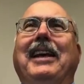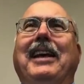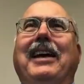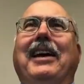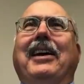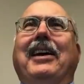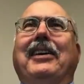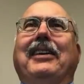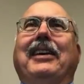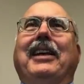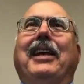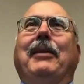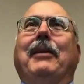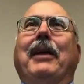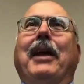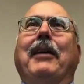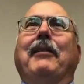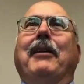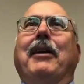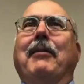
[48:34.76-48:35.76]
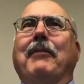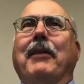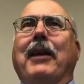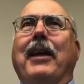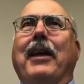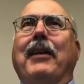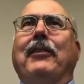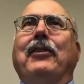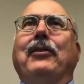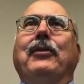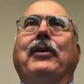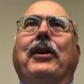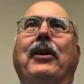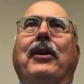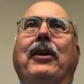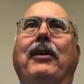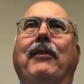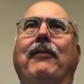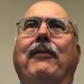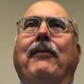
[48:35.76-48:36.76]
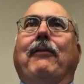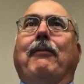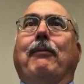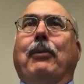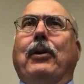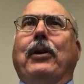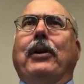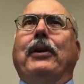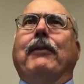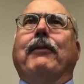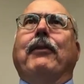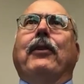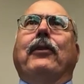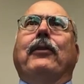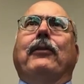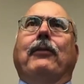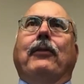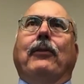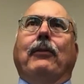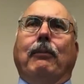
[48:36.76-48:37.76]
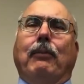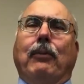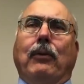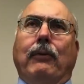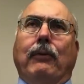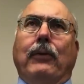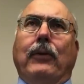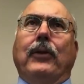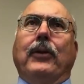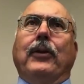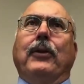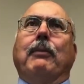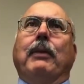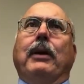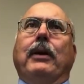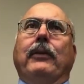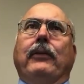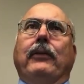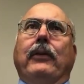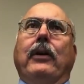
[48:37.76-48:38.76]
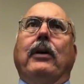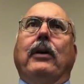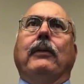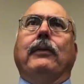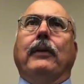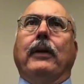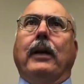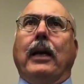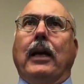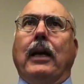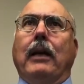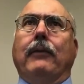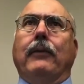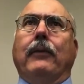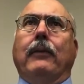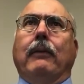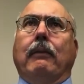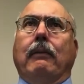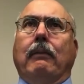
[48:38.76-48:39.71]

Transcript: uh, to keep, I, I, I do carry a pretty diverse portfolio myself, and I have